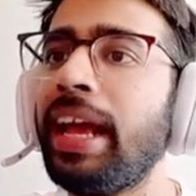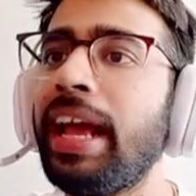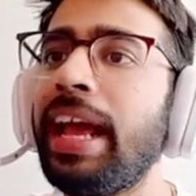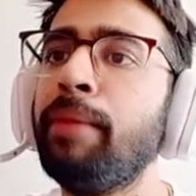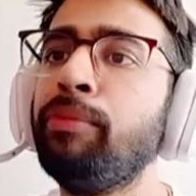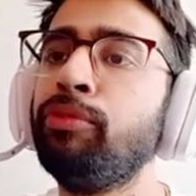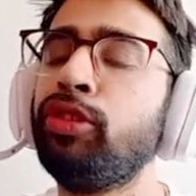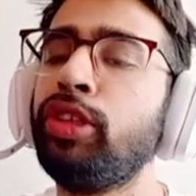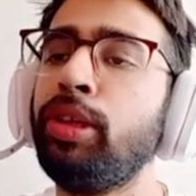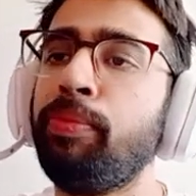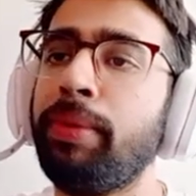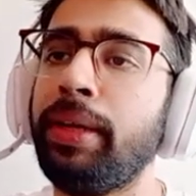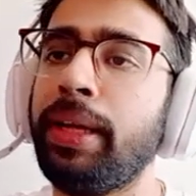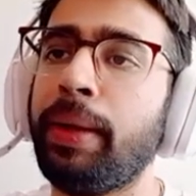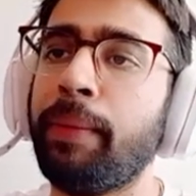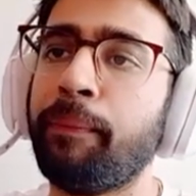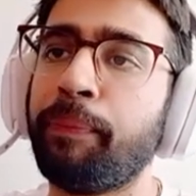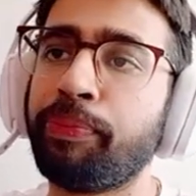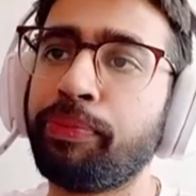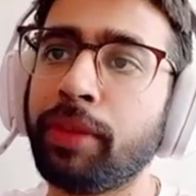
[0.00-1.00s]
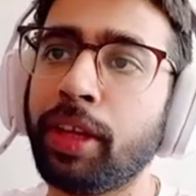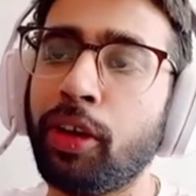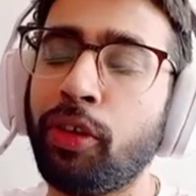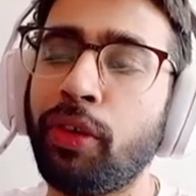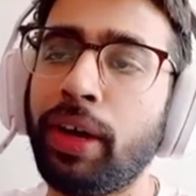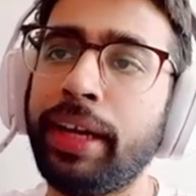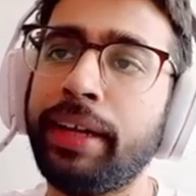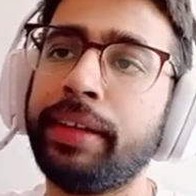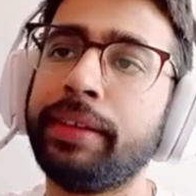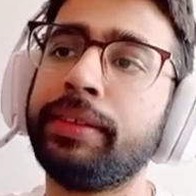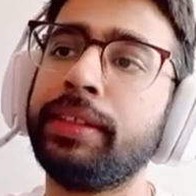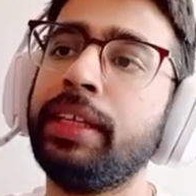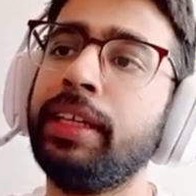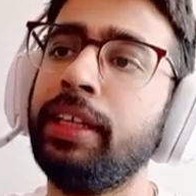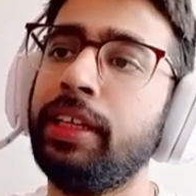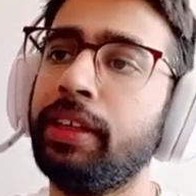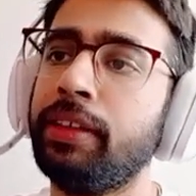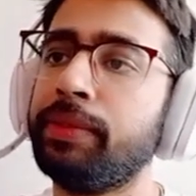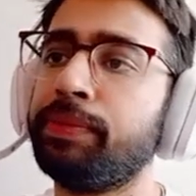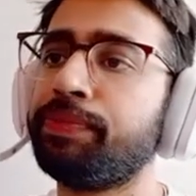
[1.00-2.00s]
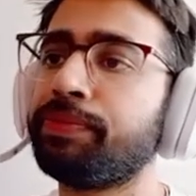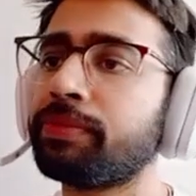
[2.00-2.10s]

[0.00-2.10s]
MCP right here.